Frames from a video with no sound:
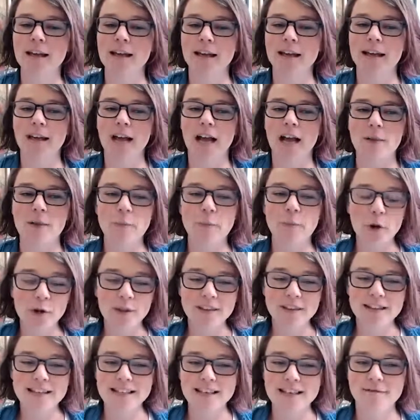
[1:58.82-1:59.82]
I pulled
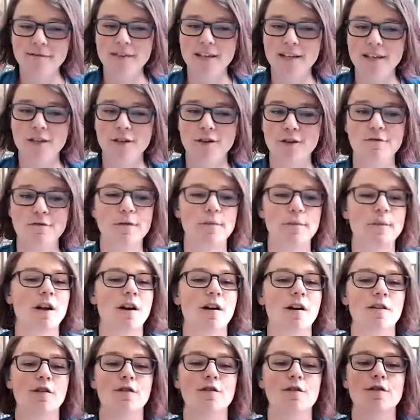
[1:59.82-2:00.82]
this definition from the
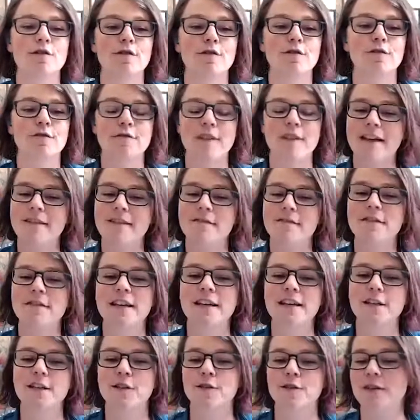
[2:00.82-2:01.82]
article, 5
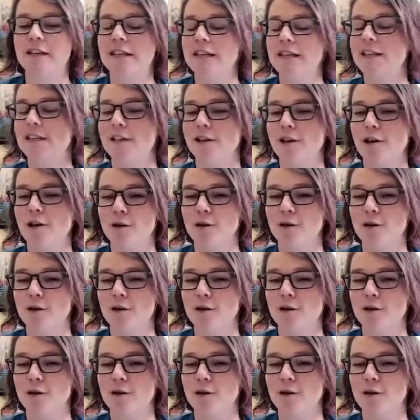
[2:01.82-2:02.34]
Things You Need to Know to